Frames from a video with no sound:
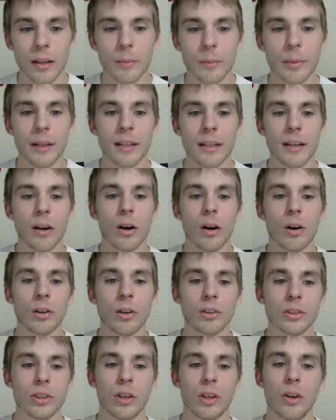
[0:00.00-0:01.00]
but it
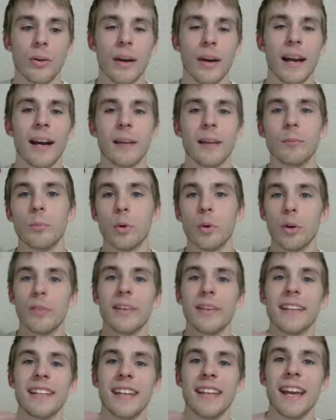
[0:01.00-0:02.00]
also had more of
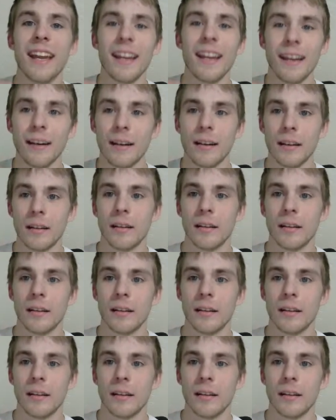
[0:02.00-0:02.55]
a gain.